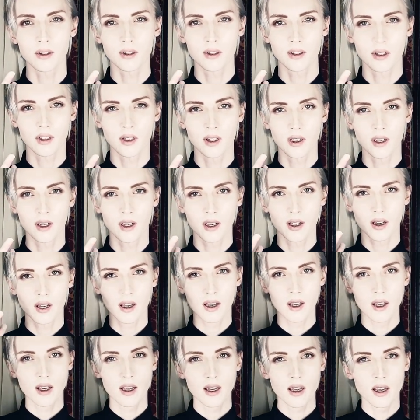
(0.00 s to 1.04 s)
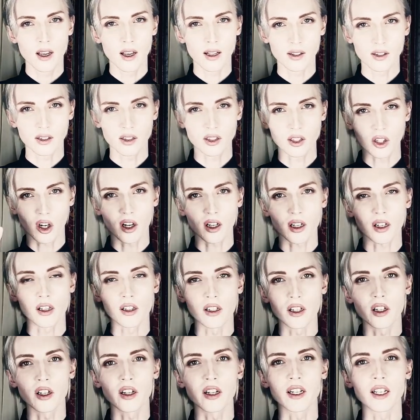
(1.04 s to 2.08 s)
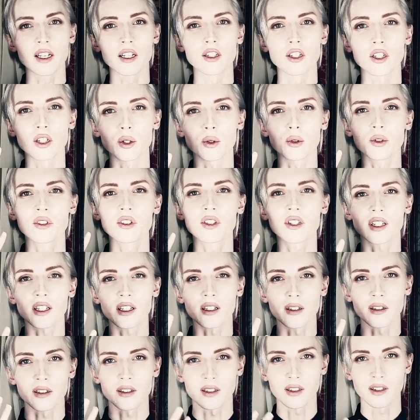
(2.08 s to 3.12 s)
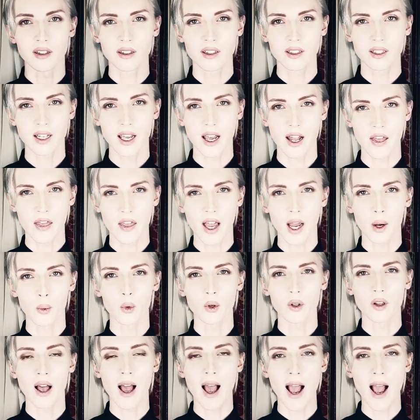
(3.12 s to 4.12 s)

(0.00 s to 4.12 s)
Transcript: and start learning new skills instead that will